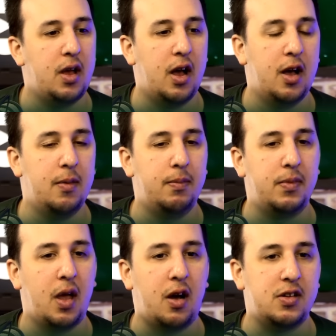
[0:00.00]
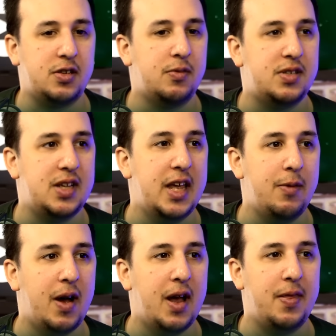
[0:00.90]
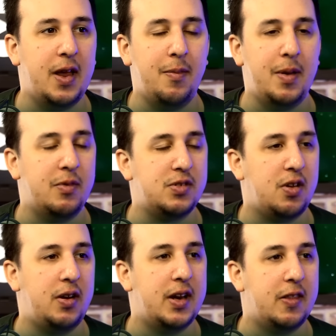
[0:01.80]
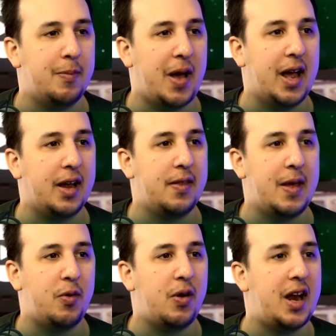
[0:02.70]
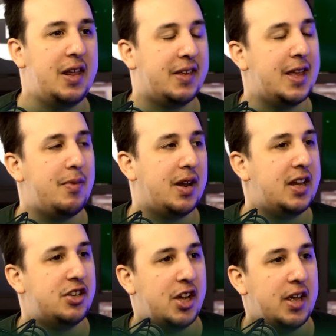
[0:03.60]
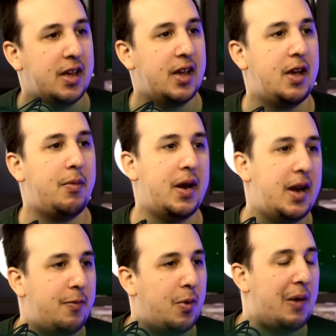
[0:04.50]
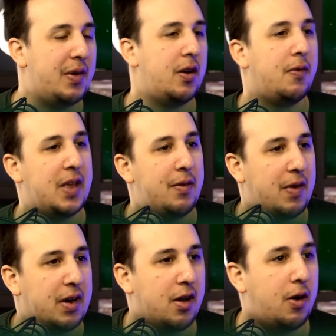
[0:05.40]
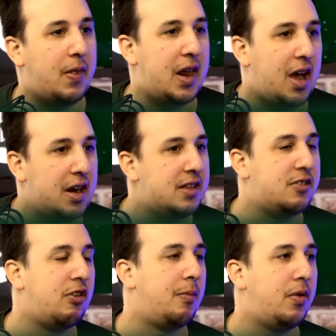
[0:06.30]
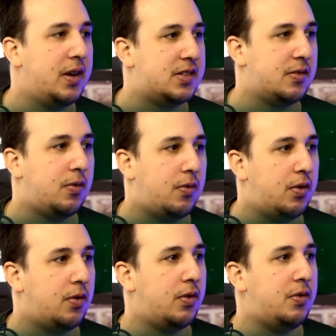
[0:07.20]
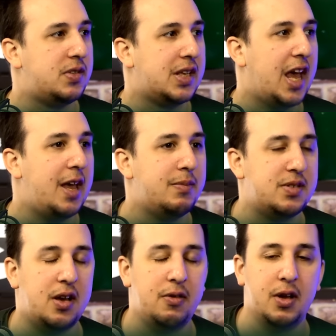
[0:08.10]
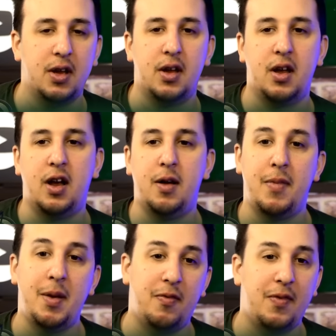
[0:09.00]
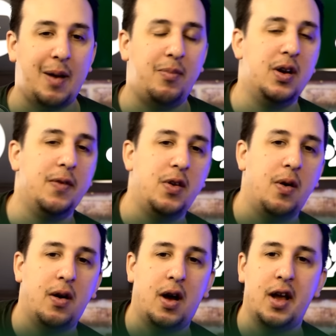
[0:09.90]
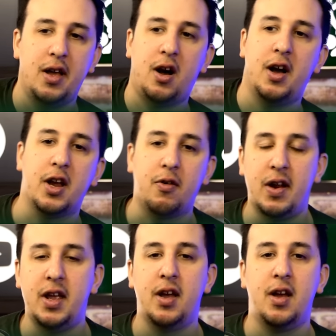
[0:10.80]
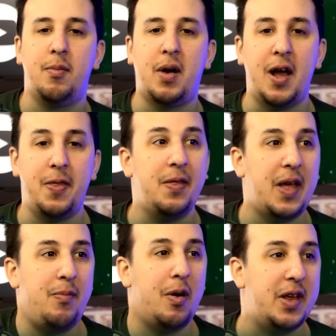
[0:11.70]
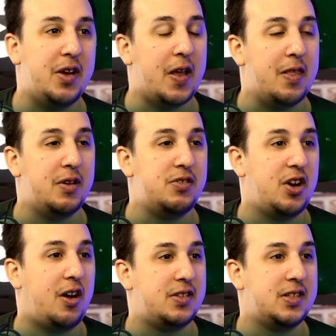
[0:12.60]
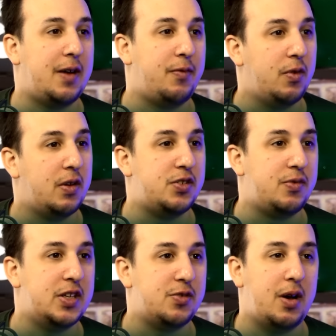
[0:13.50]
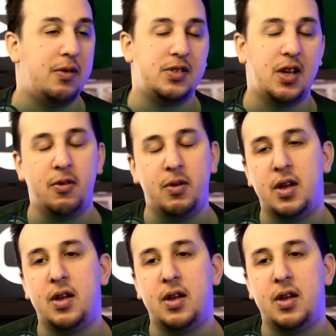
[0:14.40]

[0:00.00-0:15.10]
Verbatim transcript: um, Arsenal, City, where they're a bit more solid at the back, they're more likely to keep a clean sheet. When Liverpool having an off day in front of goal, they're likely to drop points or, or, or lose the game. So uh, maybe from that point of view, I, I agree. But I think they probably create the most chances out of all those three as well. So.